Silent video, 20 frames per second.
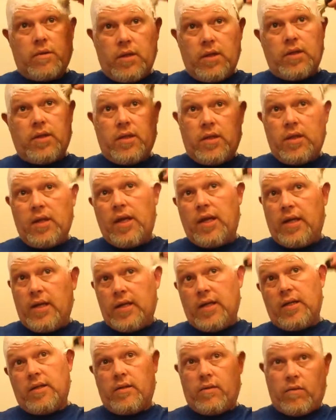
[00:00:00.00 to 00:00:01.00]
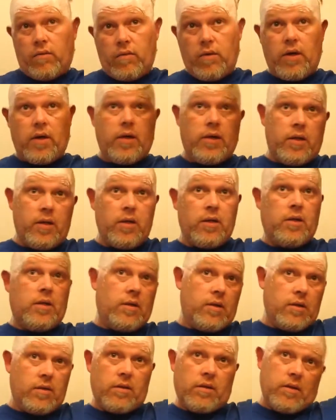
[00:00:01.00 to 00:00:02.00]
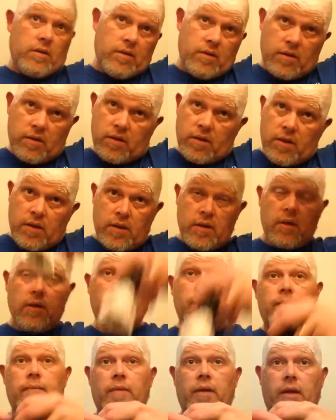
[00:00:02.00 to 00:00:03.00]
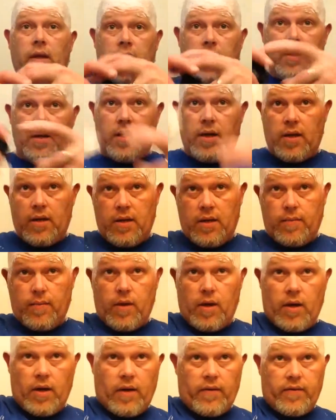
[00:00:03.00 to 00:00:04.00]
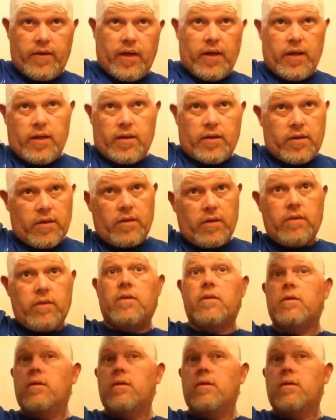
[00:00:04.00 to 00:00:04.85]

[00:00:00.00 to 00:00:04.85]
it's thick. It doesn't run, and I'm not left-handed, so